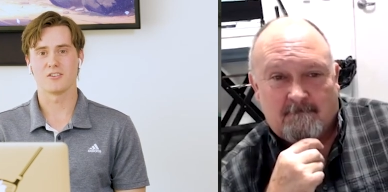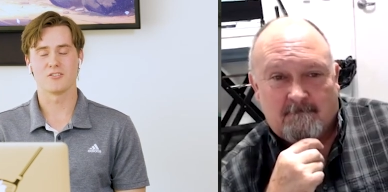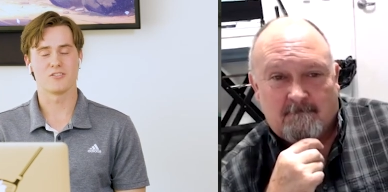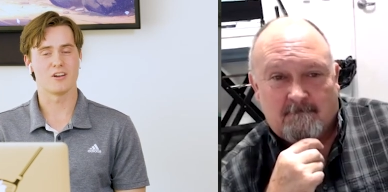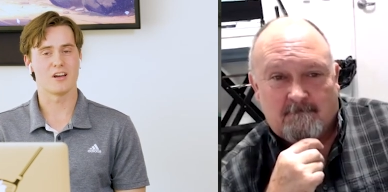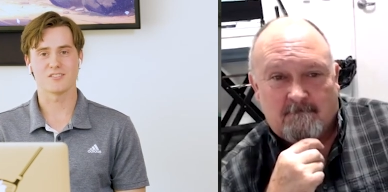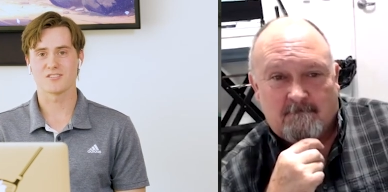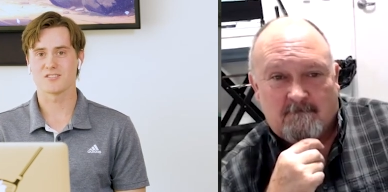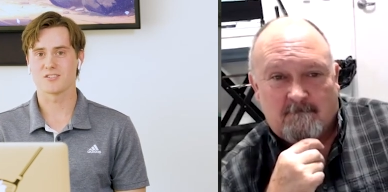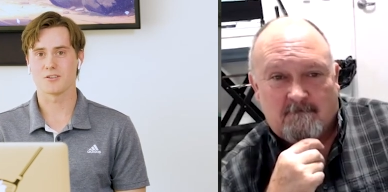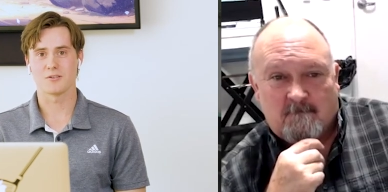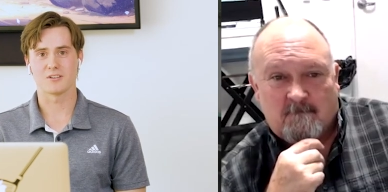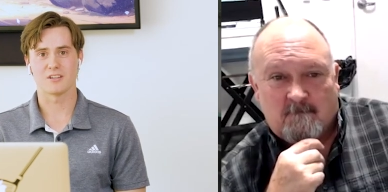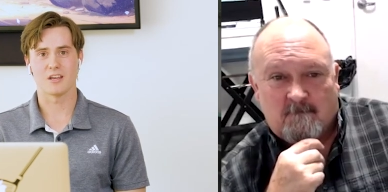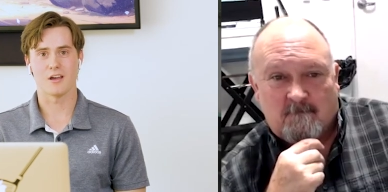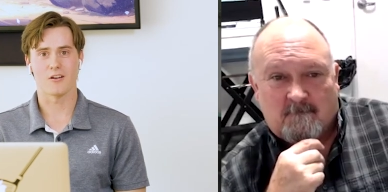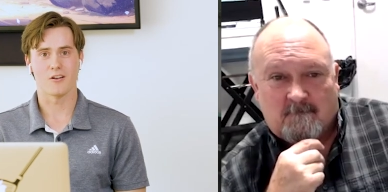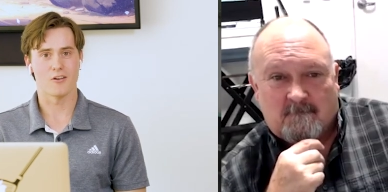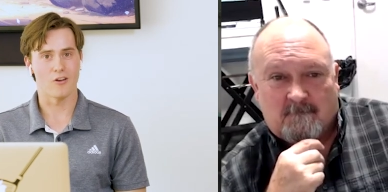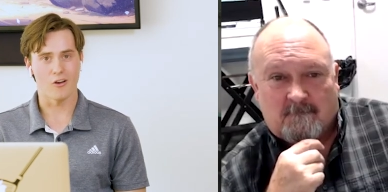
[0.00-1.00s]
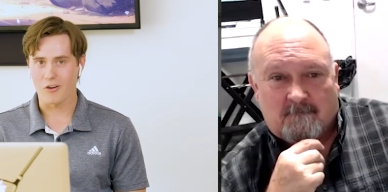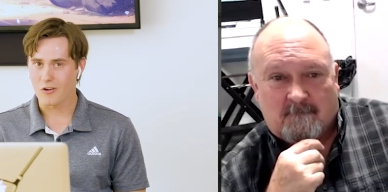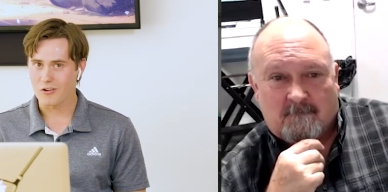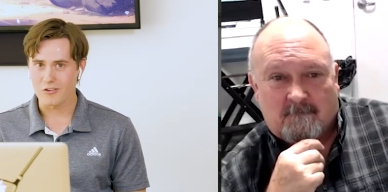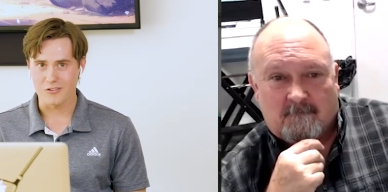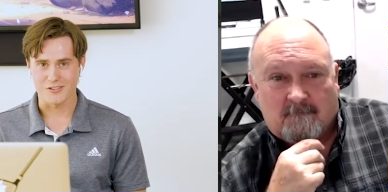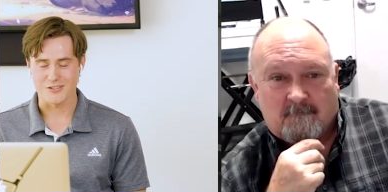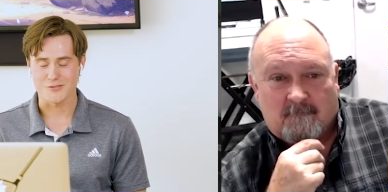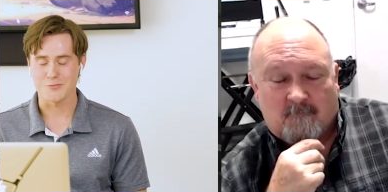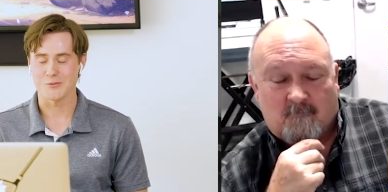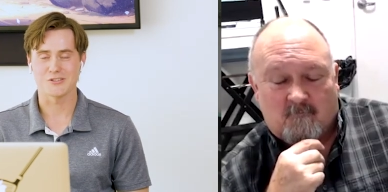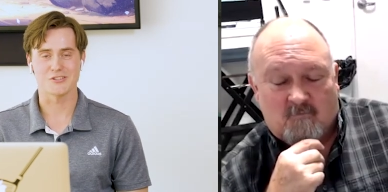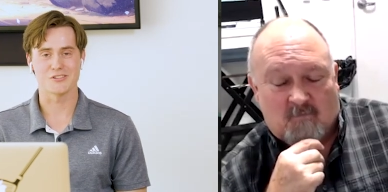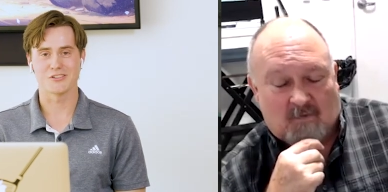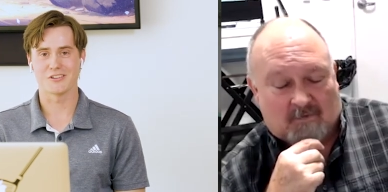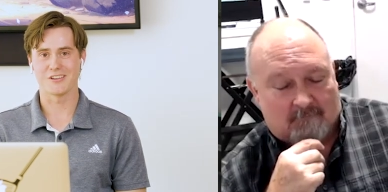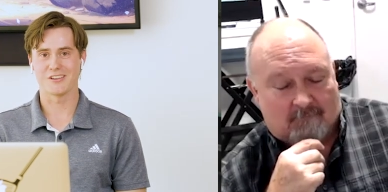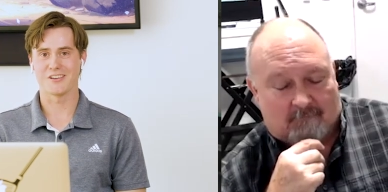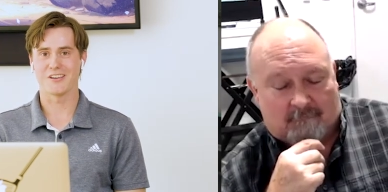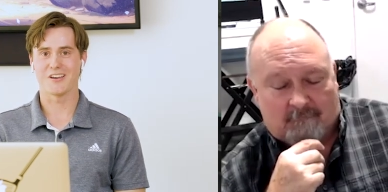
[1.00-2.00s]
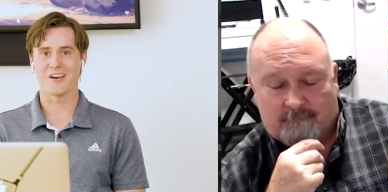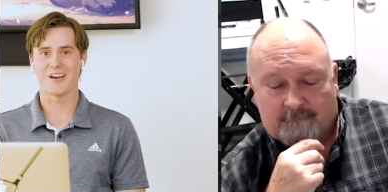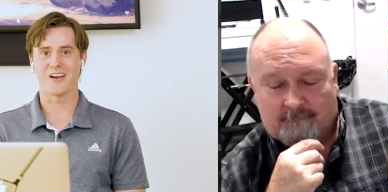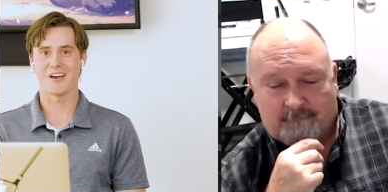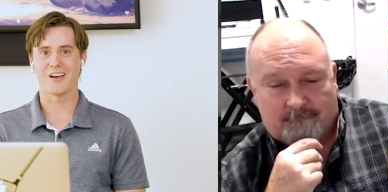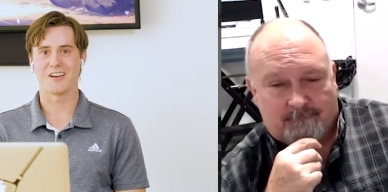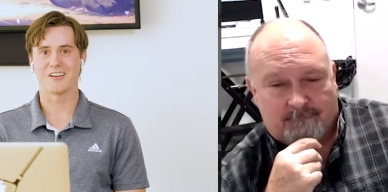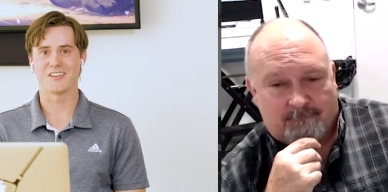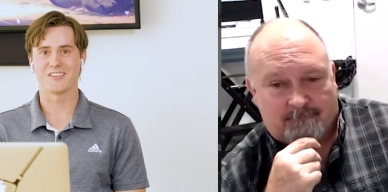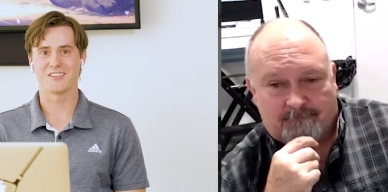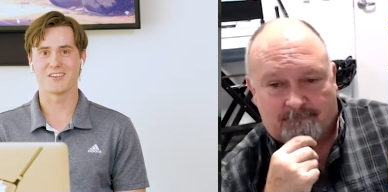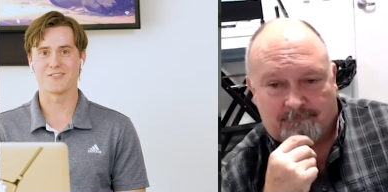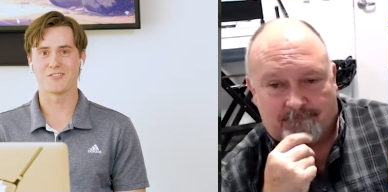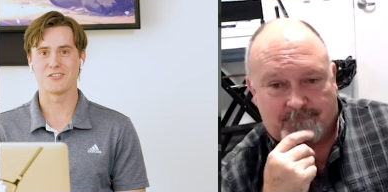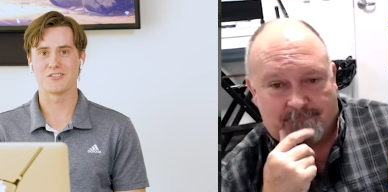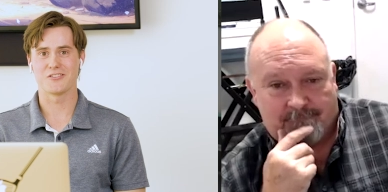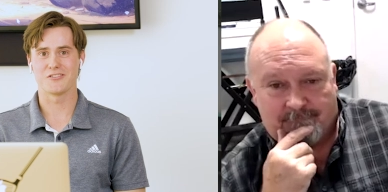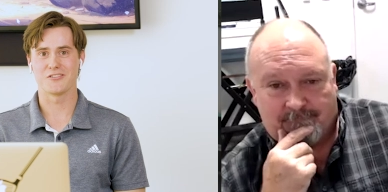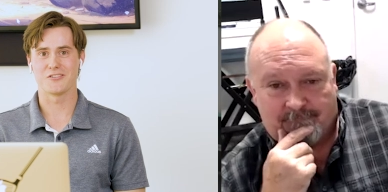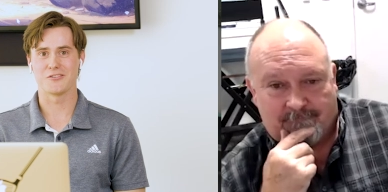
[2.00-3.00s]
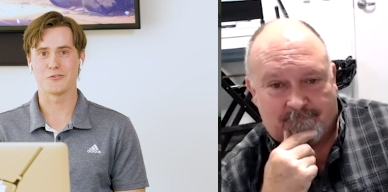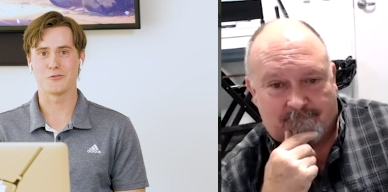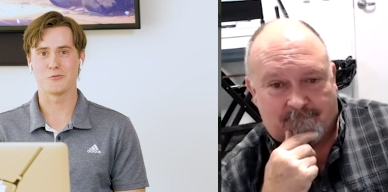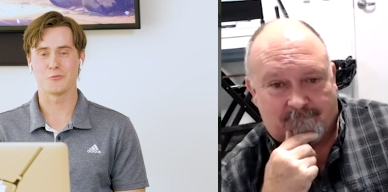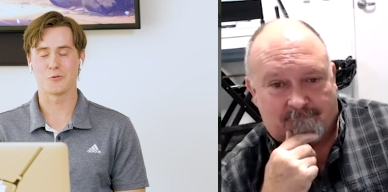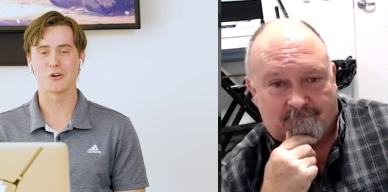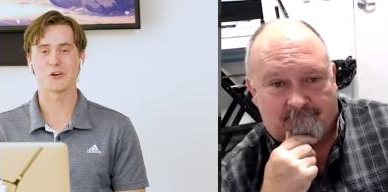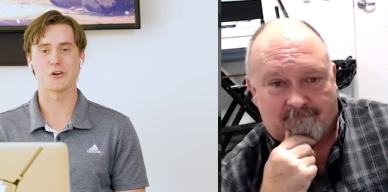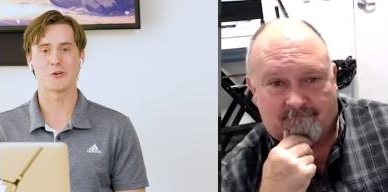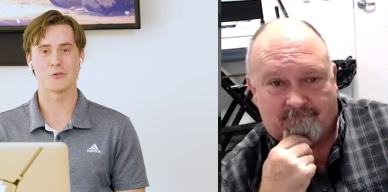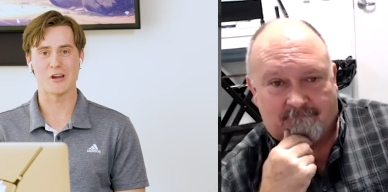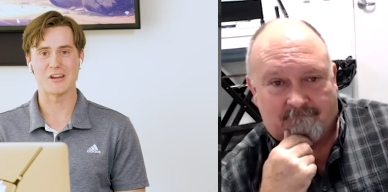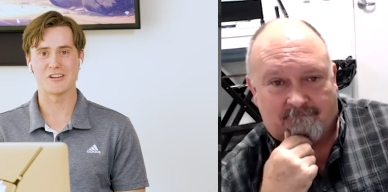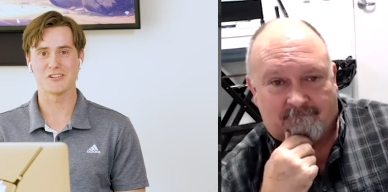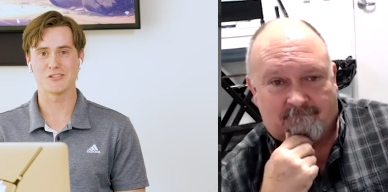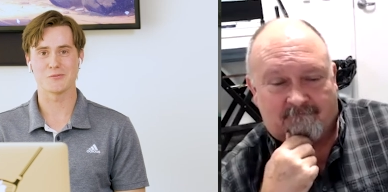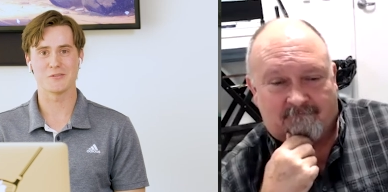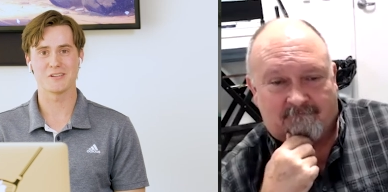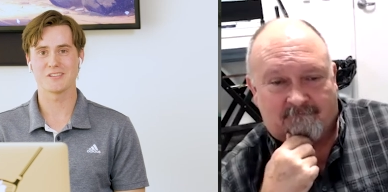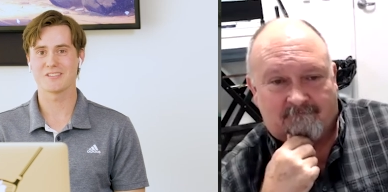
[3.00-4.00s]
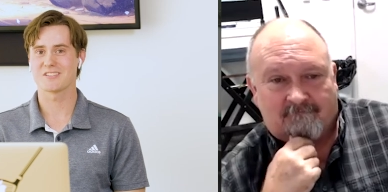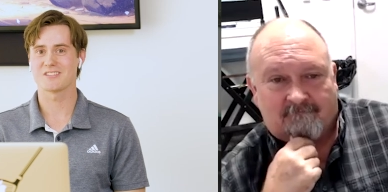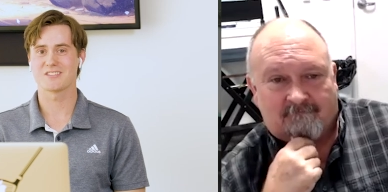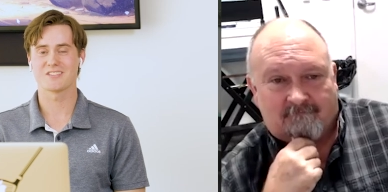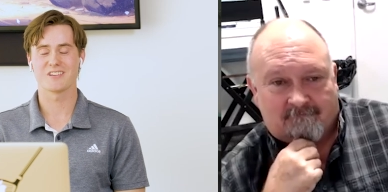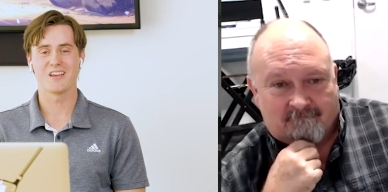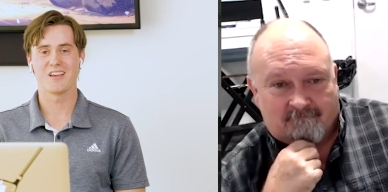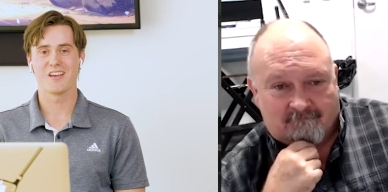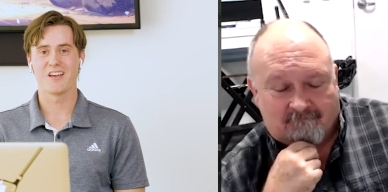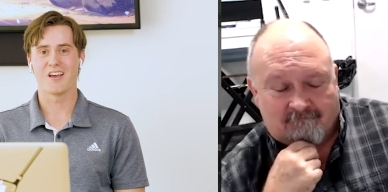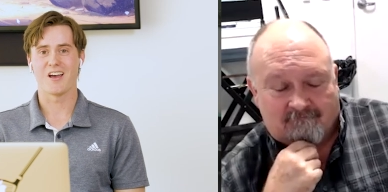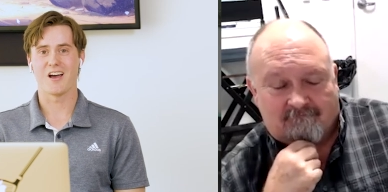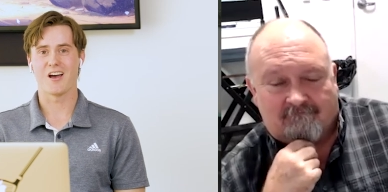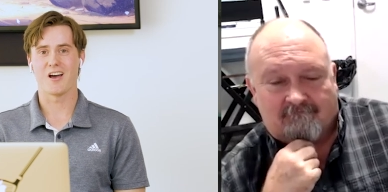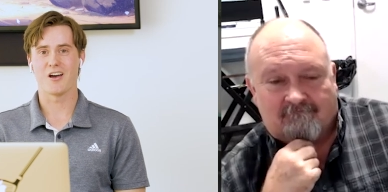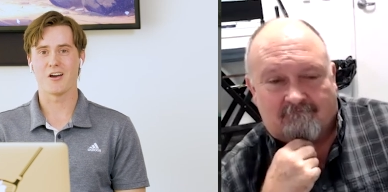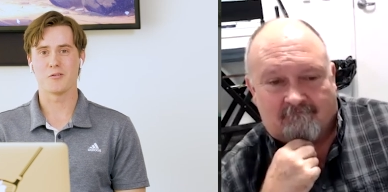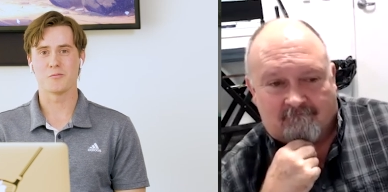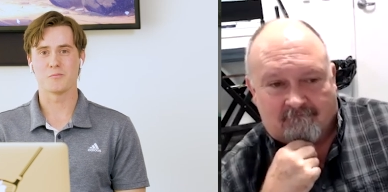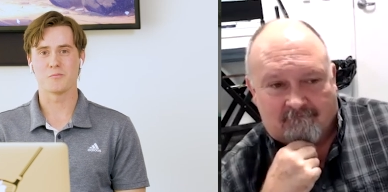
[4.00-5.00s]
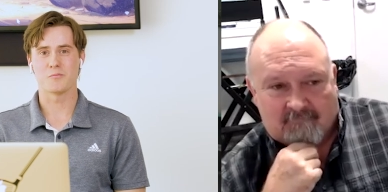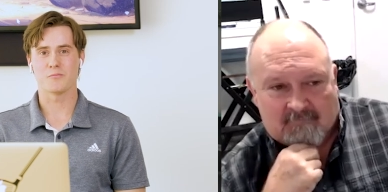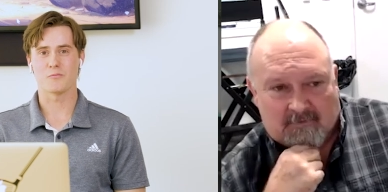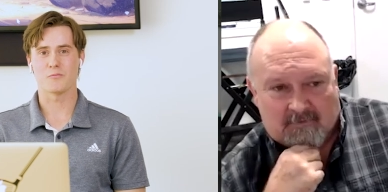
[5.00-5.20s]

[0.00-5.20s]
Speaker 1: you're not slowing down at all, especially uh, given your new work arrangements. Um,